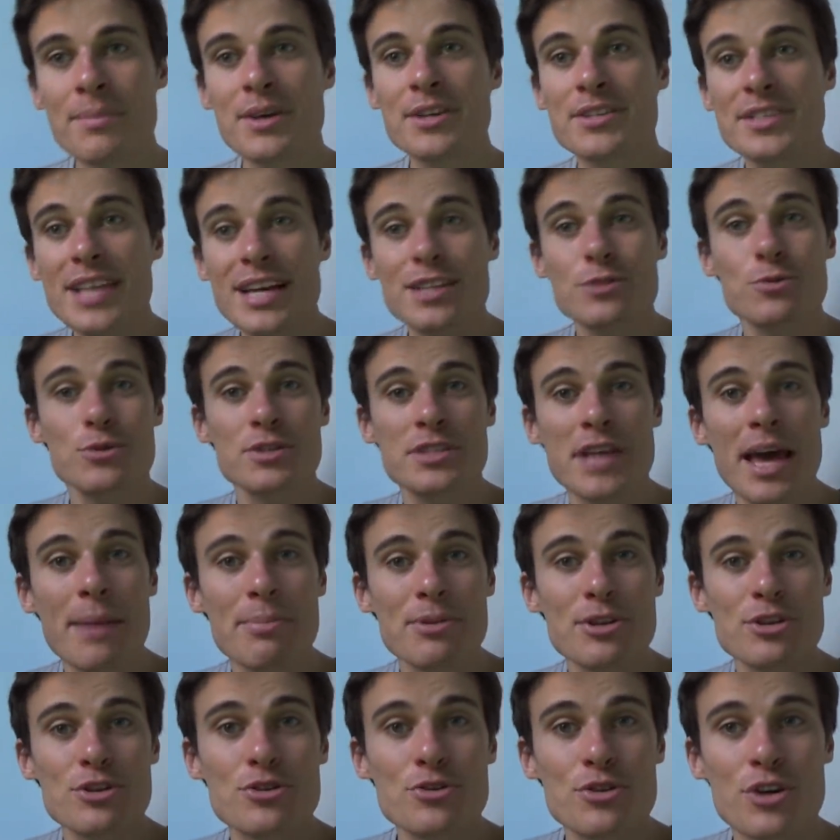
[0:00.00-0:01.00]
Because that's what's
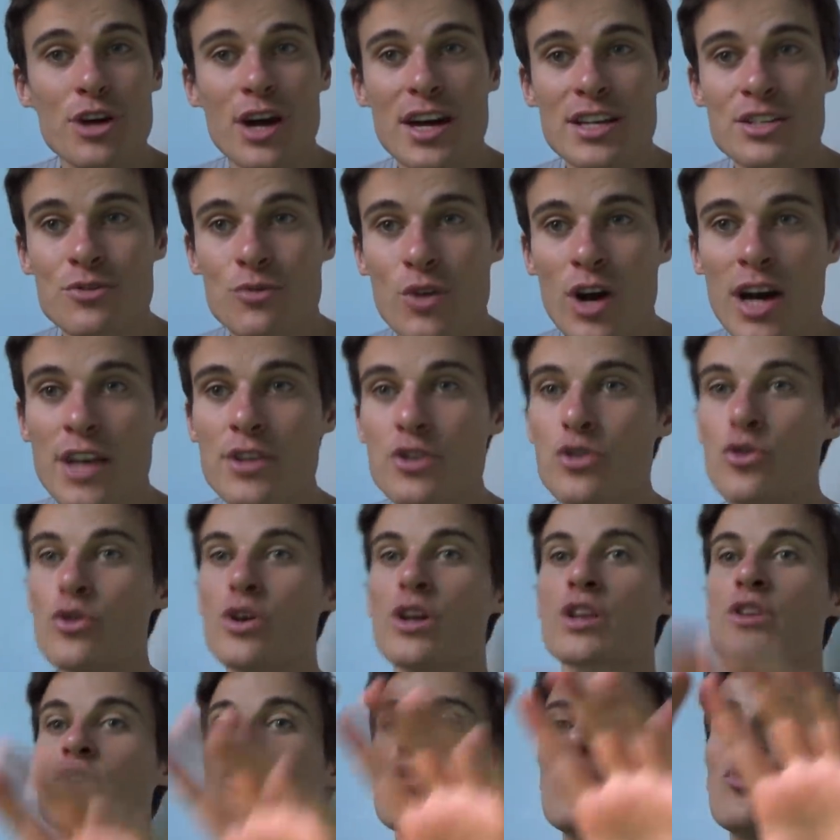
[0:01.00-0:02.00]
happened to you guys, right?
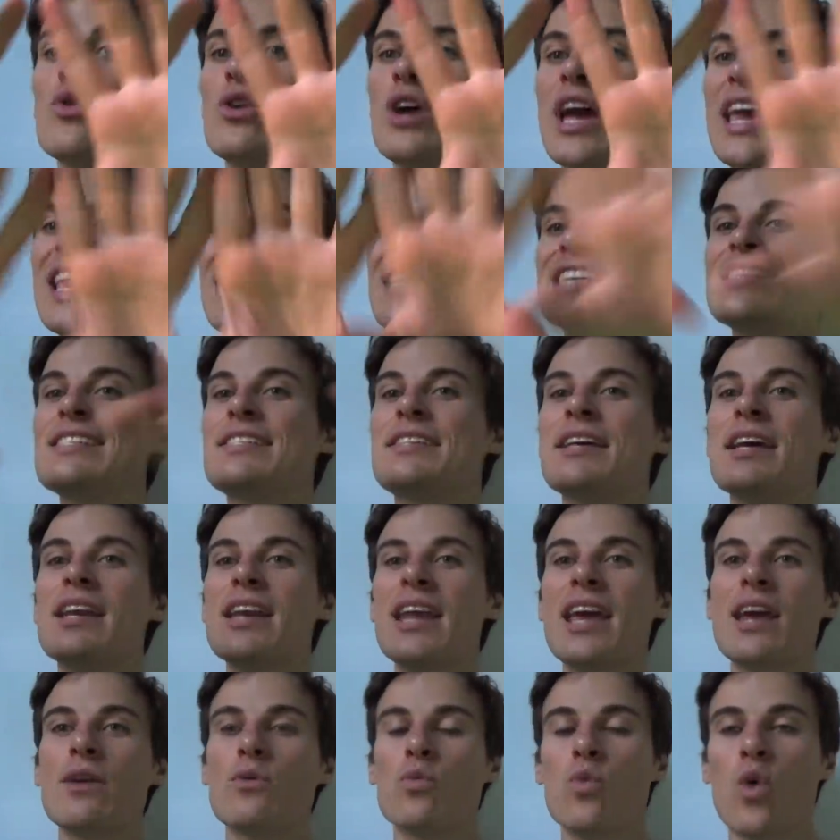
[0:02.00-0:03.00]
You're an
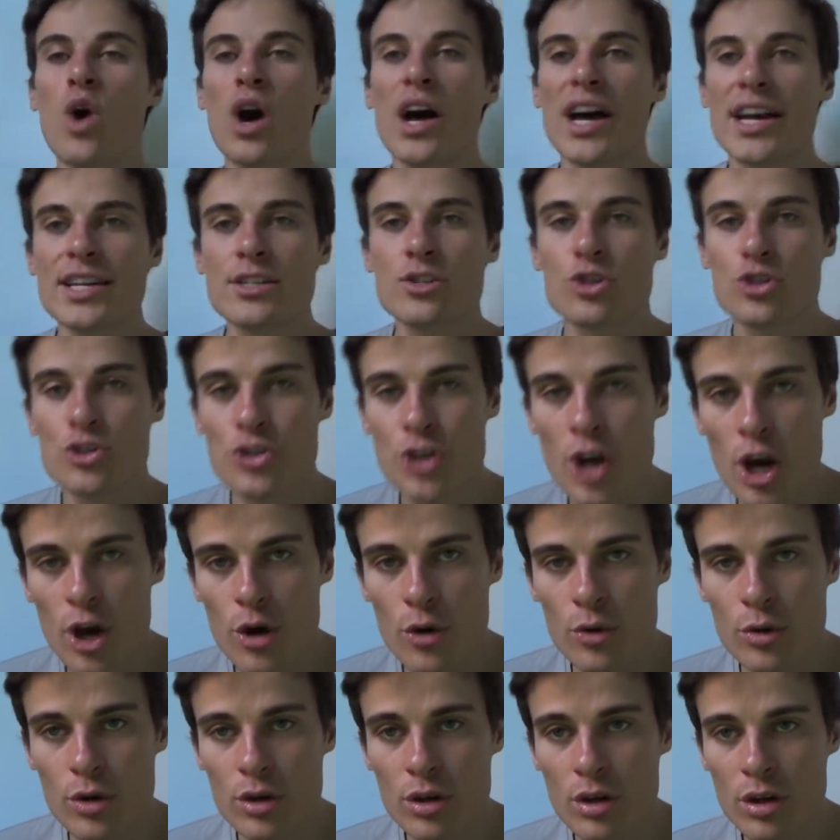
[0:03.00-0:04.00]
internet-wide
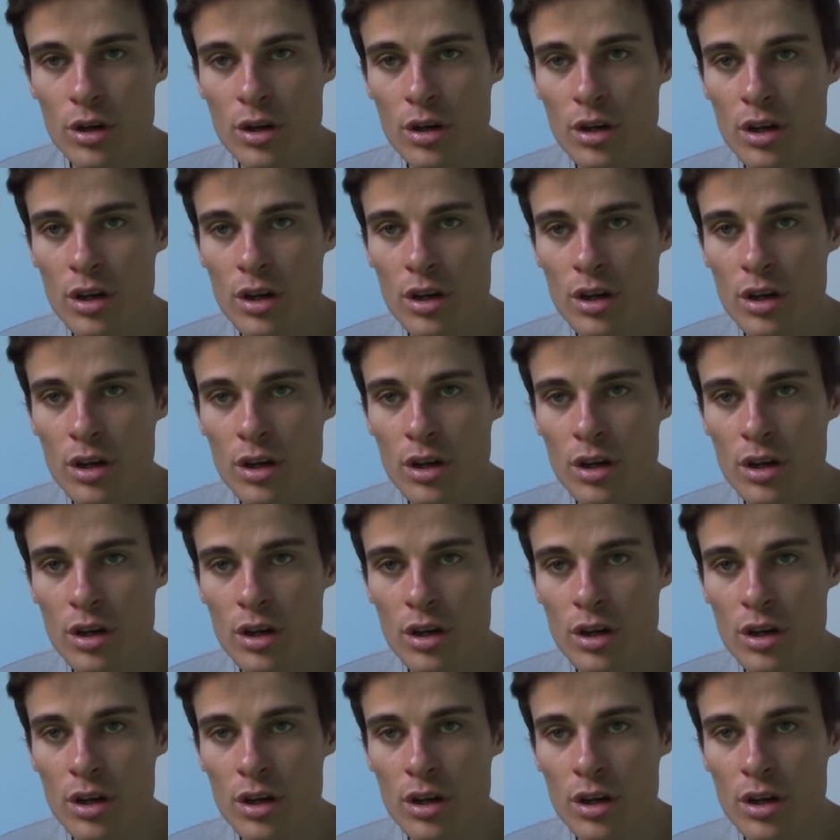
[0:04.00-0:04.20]
joke.